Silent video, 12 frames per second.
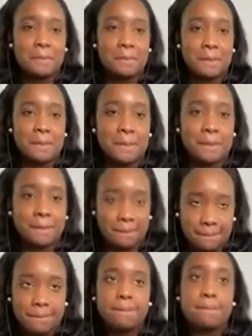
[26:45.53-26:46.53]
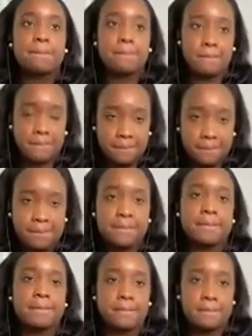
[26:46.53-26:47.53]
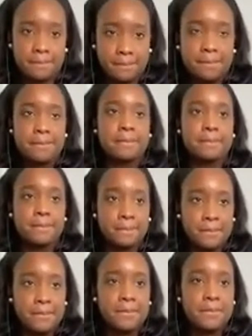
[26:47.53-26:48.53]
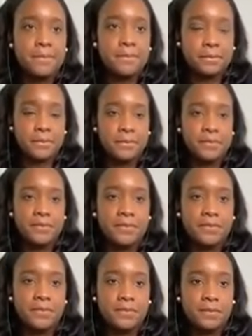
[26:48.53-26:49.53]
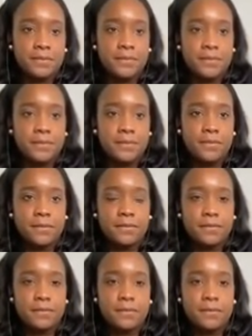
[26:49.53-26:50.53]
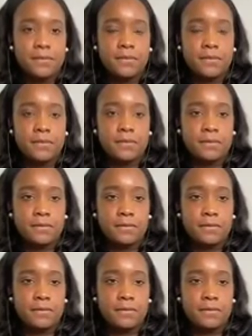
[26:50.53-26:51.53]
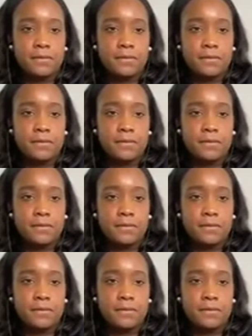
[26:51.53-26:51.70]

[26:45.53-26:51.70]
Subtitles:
No words are spoken by the person on screen.